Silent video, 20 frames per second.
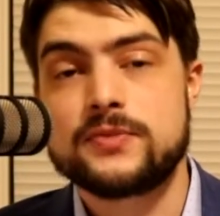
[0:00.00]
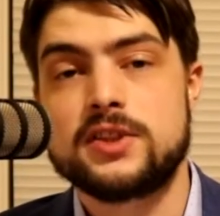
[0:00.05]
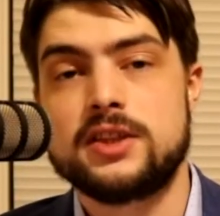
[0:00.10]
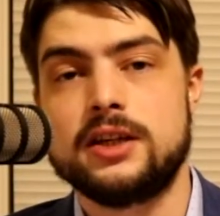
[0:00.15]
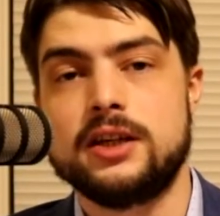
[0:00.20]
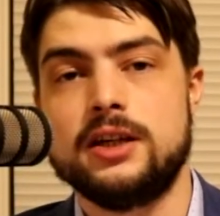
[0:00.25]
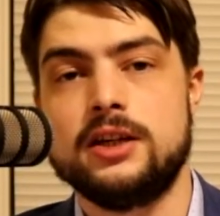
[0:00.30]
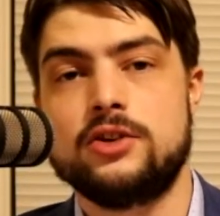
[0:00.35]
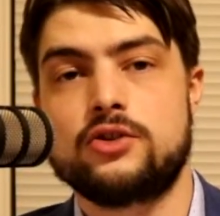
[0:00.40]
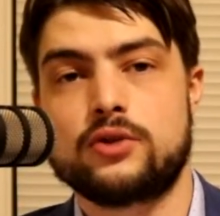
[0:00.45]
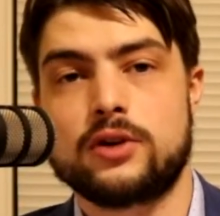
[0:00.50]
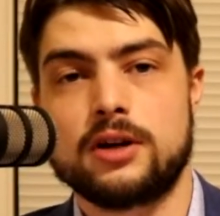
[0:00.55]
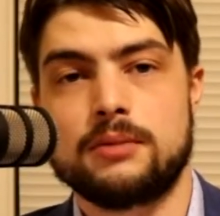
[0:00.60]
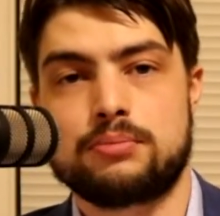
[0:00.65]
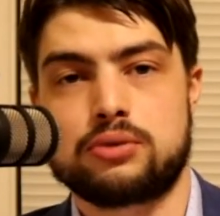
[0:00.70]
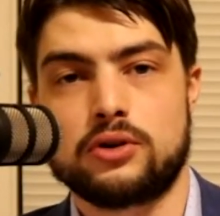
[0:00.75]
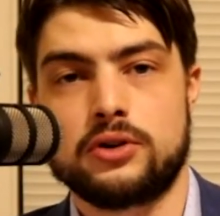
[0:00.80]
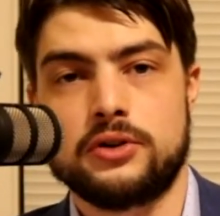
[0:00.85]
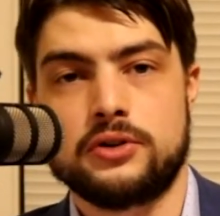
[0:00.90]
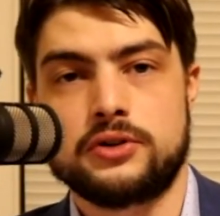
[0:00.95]
the drug
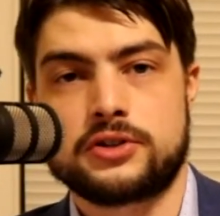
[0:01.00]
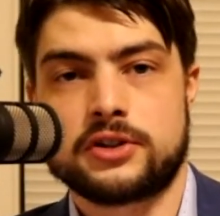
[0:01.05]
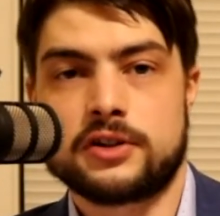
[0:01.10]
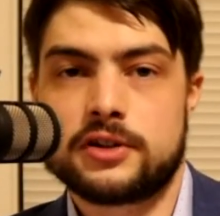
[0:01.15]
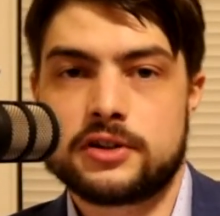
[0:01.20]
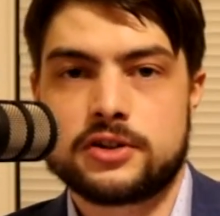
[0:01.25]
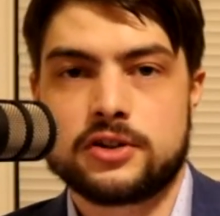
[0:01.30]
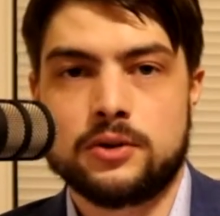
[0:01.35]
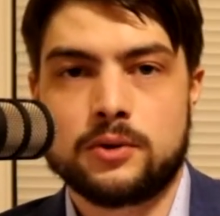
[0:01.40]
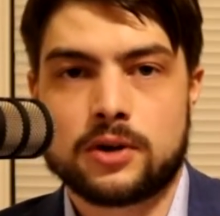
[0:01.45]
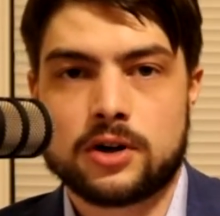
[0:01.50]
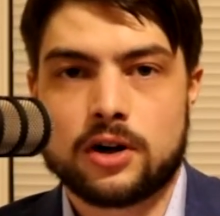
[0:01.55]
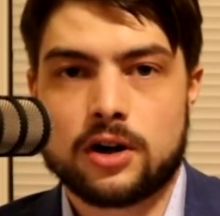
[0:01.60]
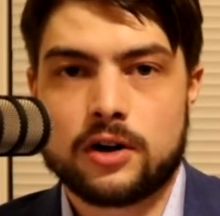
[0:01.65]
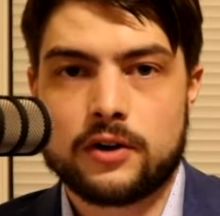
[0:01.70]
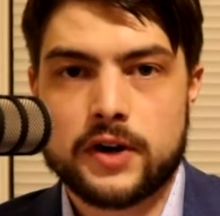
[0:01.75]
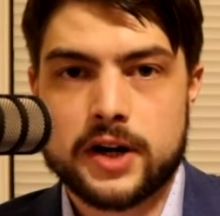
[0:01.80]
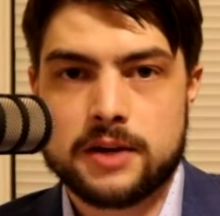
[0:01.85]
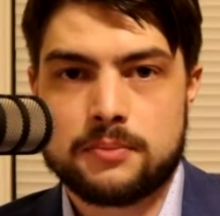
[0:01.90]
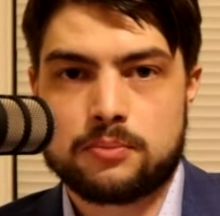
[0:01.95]
producers, who are
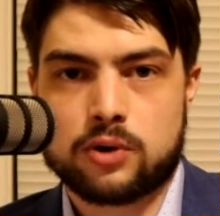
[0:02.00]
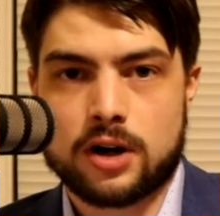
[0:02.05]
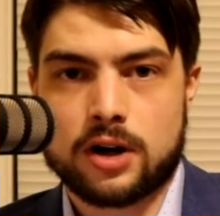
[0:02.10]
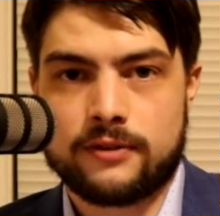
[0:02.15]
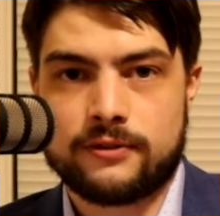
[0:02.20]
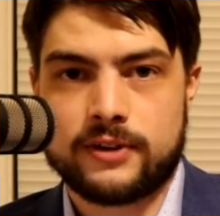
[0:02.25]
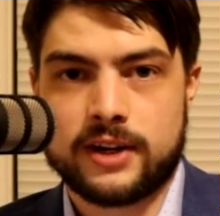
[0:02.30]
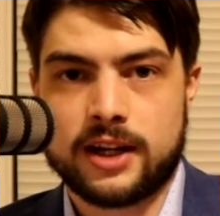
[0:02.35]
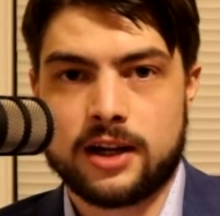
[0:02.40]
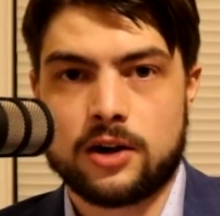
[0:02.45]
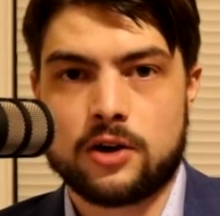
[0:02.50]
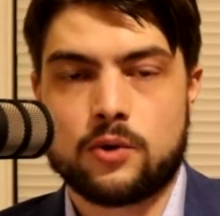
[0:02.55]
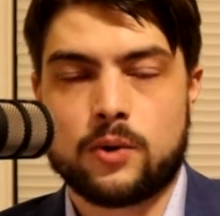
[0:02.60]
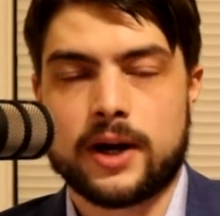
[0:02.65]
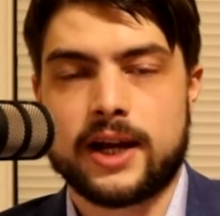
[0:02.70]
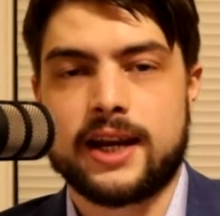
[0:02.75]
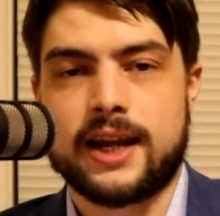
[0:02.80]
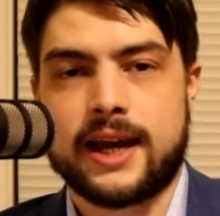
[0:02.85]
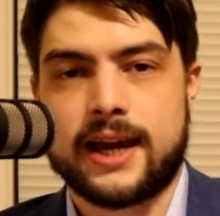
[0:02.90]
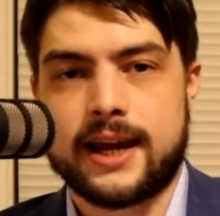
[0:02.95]
already profiting
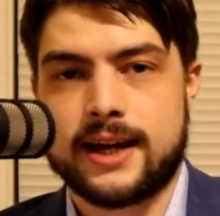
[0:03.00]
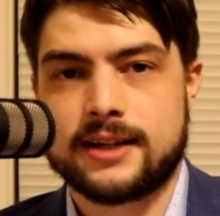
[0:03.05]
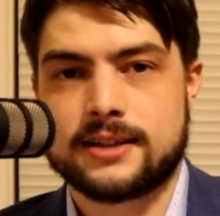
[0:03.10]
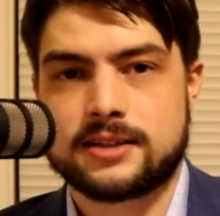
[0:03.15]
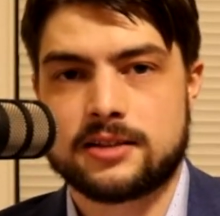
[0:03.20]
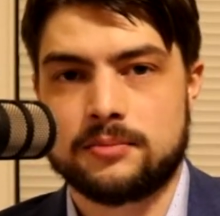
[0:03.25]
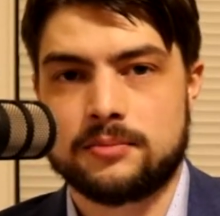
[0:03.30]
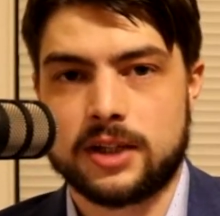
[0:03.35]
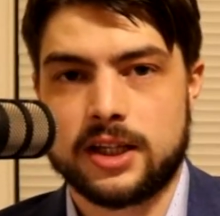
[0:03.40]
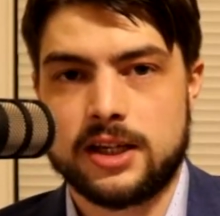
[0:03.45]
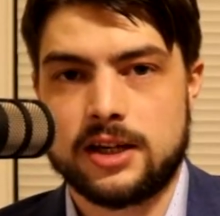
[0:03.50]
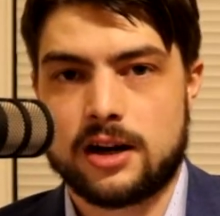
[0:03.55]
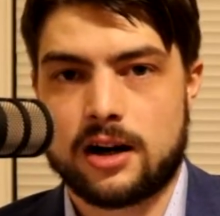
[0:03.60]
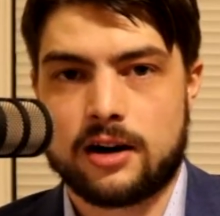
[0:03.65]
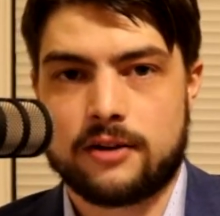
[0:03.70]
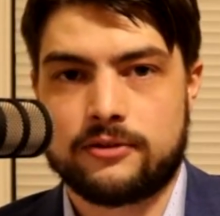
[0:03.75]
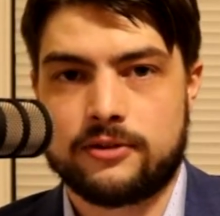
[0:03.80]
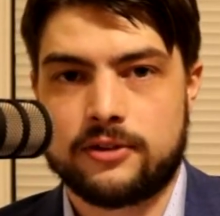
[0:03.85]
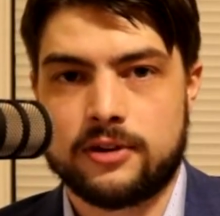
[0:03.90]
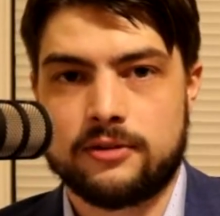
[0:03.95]
quite handsomely
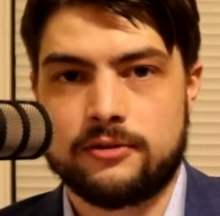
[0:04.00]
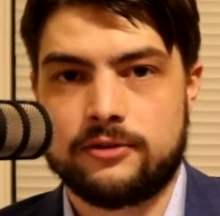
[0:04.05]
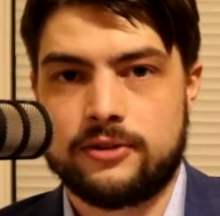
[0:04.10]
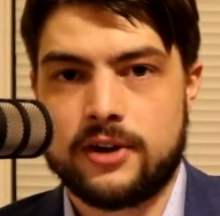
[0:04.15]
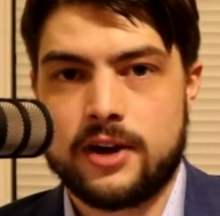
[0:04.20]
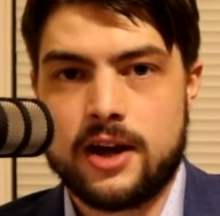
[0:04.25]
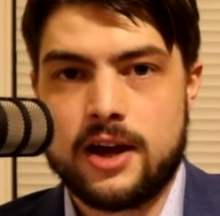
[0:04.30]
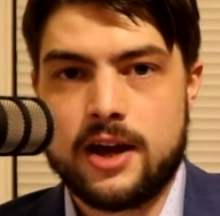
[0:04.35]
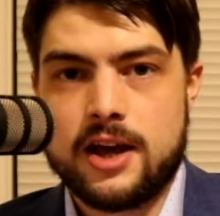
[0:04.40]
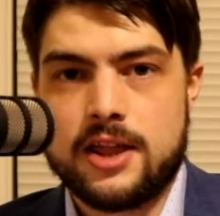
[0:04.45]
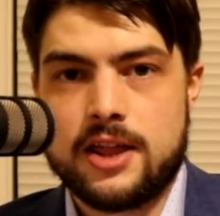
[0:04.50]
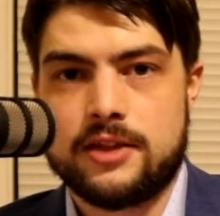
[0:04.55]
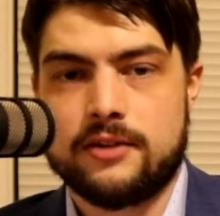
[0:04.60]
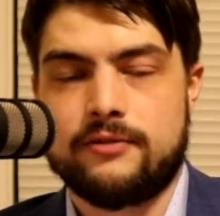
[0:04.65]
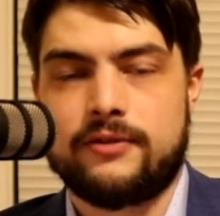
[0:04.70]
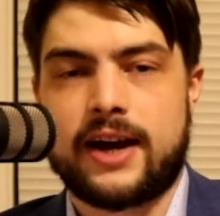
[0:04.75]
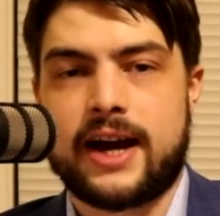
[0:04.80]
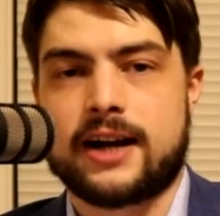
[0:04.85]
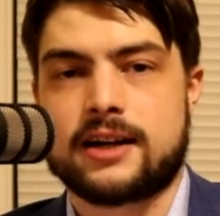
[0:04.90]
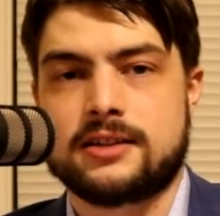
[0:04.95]
off of the
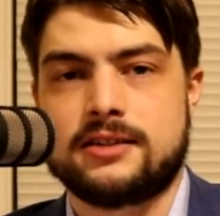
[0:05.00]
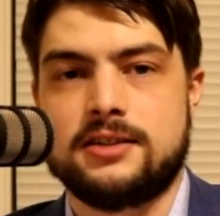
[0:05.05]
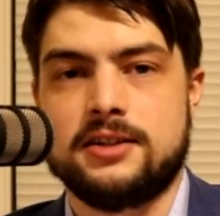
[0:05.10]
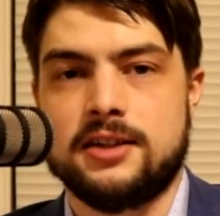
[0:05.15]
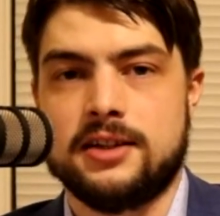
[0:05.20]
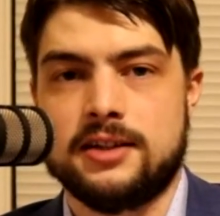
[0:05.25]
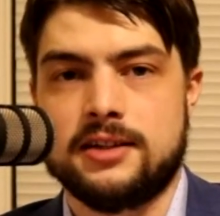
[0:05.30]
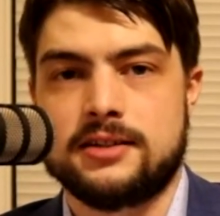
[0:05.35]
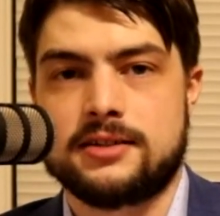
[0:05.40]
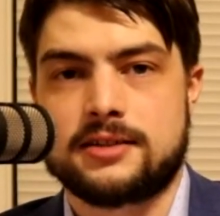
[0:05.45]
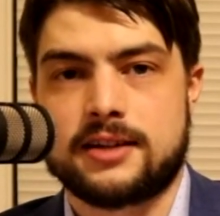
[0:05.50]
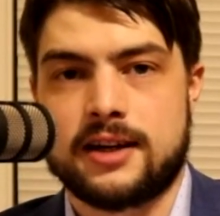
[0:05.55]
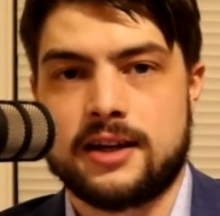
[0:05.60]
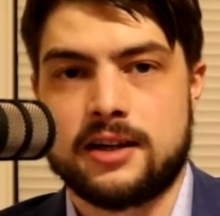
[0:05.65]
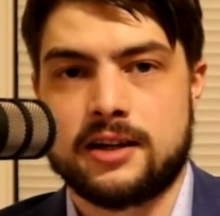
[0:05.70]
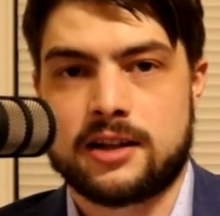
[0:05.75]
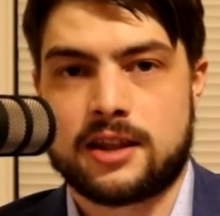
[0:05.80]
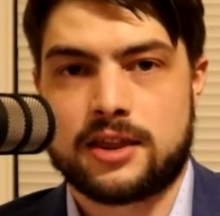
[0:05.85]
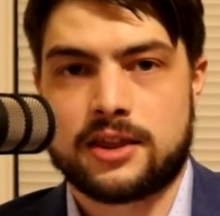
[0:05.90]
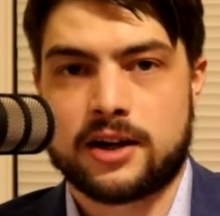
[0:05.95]
vaccines
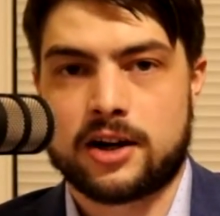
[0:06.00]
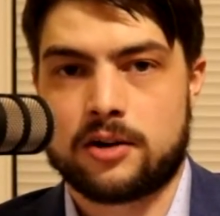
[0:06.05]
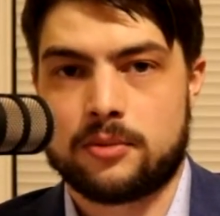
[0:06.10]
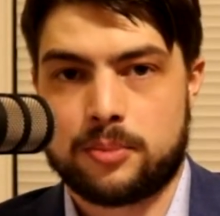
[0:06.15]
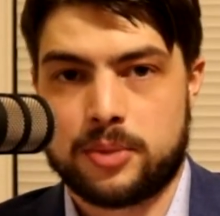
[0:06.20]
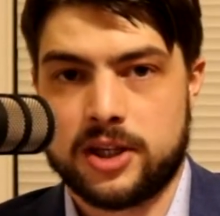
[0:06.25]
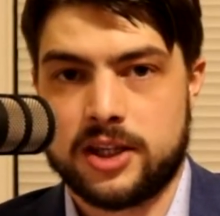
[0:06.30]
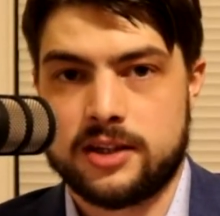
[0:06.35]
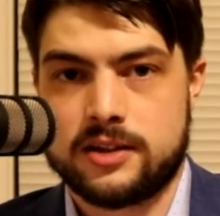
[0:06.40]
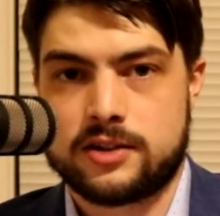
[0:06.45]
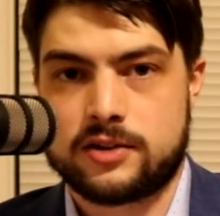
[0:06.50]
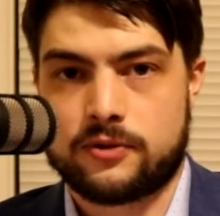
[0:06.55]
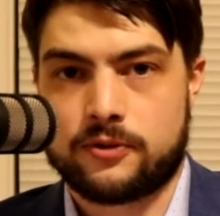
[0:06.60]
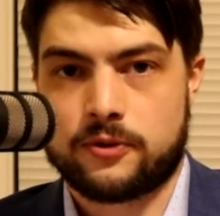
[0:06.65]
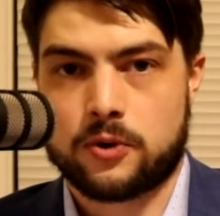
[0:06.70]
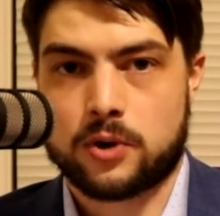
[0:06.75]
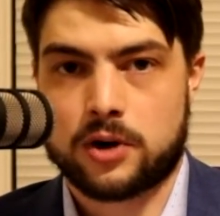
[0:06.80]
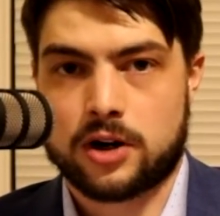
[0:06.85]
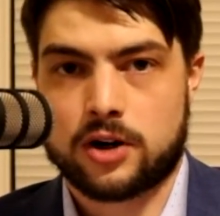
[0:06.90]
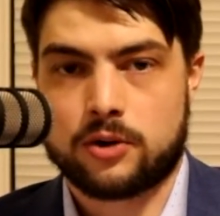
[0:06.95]
and therapies
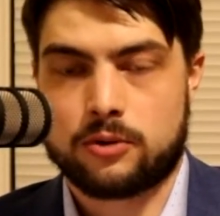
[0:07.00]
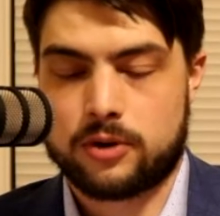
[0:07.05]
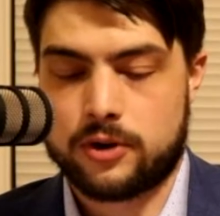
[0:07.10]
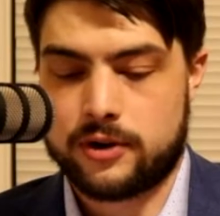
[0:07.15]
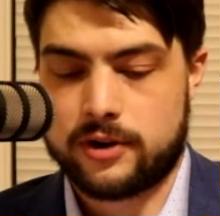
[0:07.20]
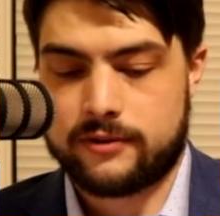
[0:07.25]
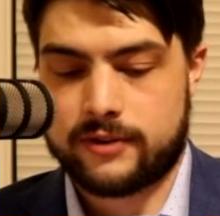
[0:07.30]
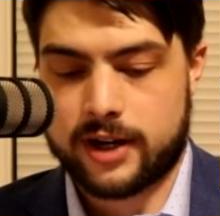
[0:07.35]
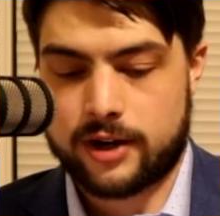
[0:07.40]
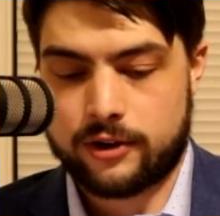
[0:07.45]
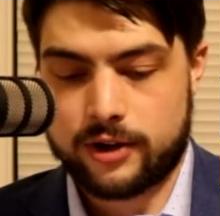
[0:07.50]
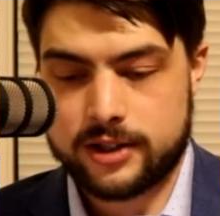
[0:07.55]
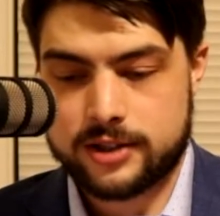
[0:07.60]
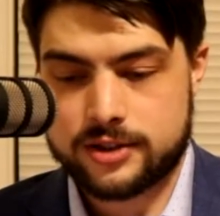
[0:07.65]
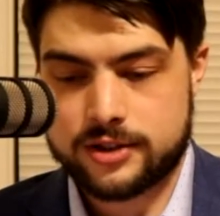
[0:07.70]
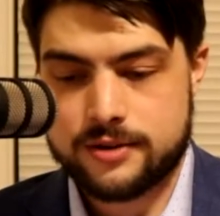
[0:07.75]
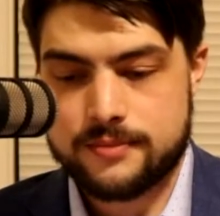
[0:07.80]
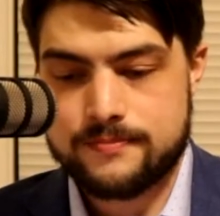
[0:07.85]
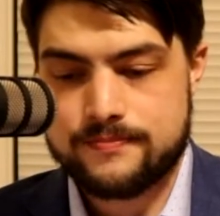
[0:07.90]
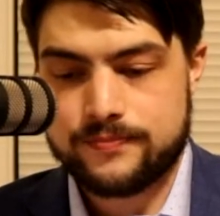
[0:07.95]
for coronavirus,